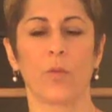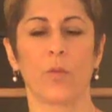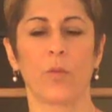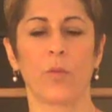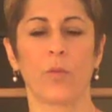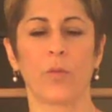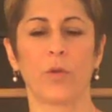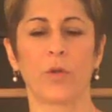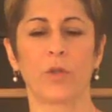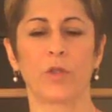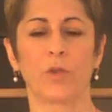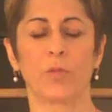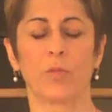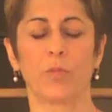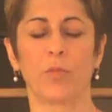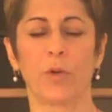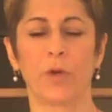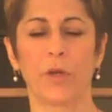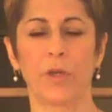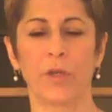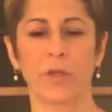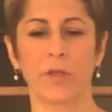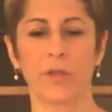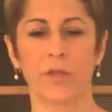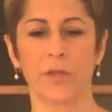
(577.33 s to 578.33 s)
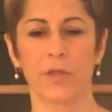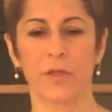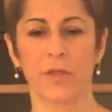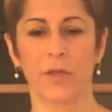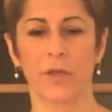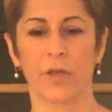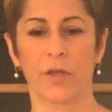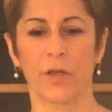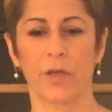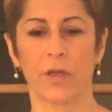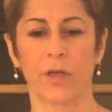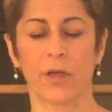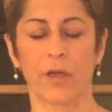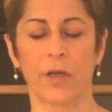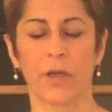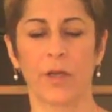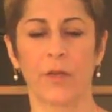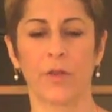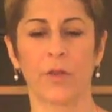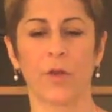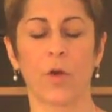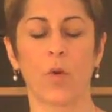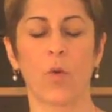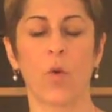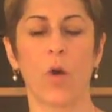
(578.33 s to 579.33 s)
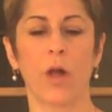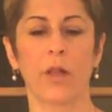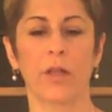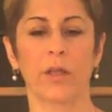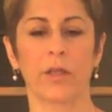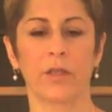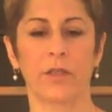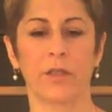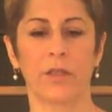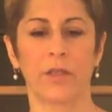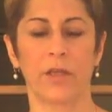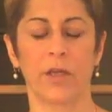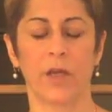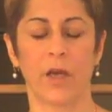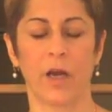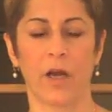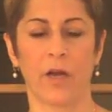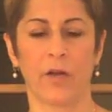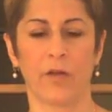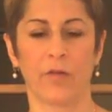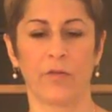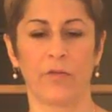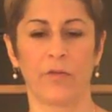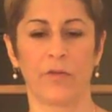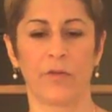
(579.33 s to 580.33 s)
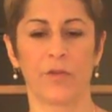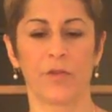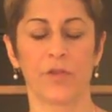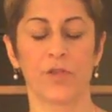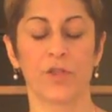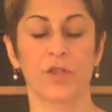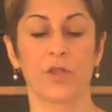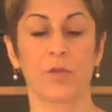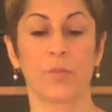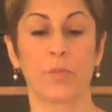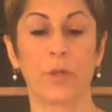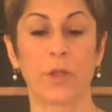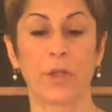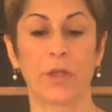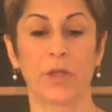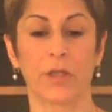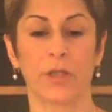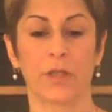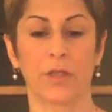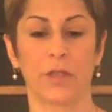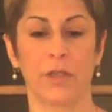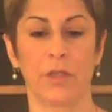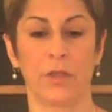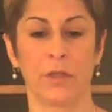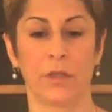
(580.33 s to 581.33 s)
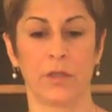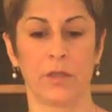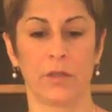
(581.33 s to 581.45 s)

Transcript: which brings the quality of stability,